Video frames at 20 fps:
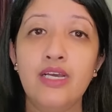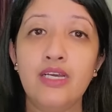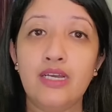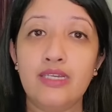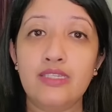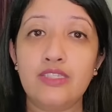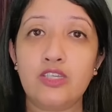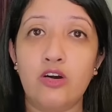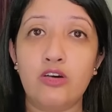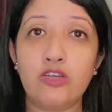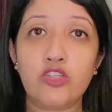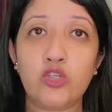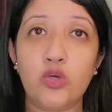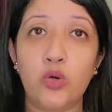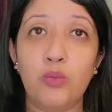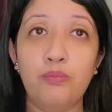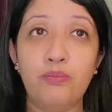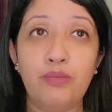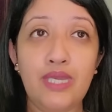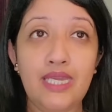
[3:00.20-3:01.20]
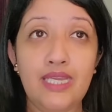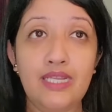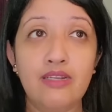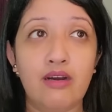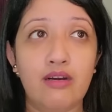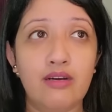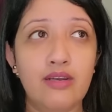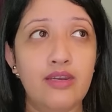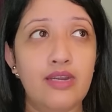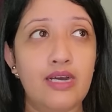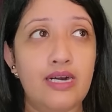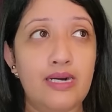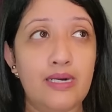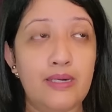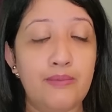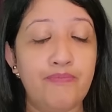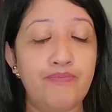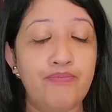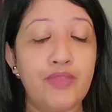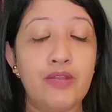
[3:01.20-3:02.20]
it's also me not
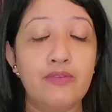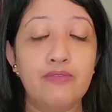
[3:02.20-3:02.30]
um,